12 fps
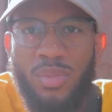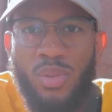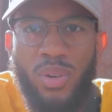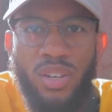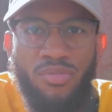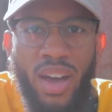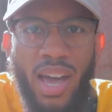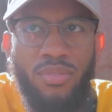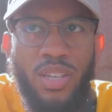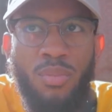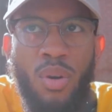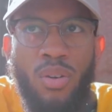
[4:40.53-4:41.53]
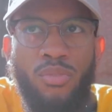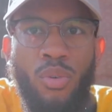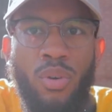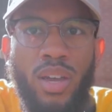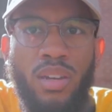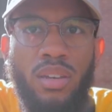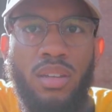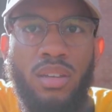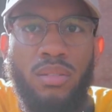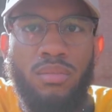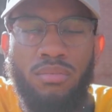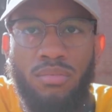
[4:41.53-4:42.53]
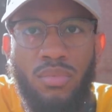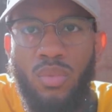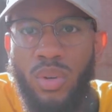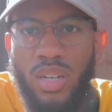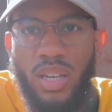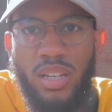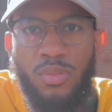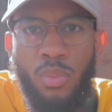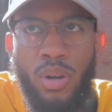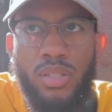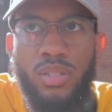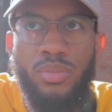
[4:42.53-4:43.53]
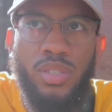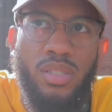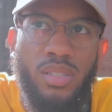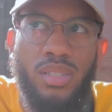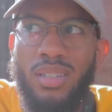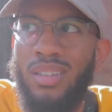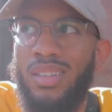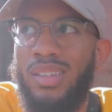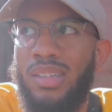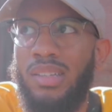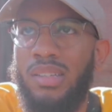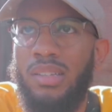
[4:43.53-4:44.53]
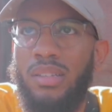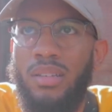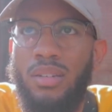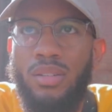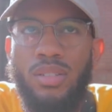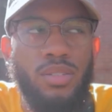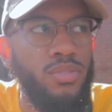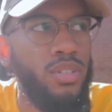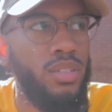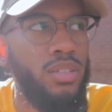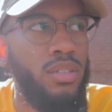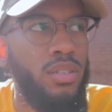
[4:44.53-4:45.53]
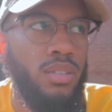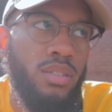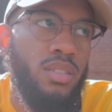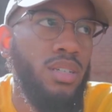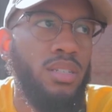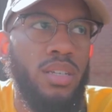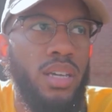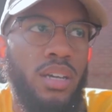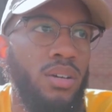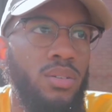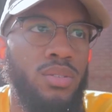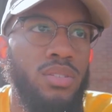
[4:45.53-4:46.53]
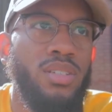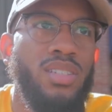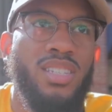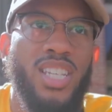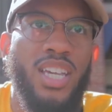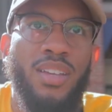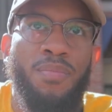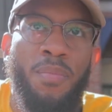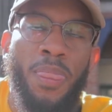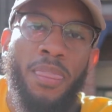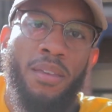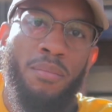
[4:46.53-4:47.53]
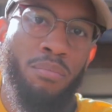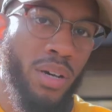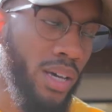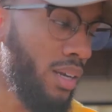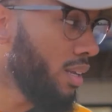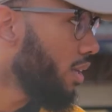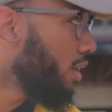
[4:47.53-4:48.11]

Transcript: between the 5D Mark IV and the 1DX Mark II just to, you know, just for shits and giggles, just to see. But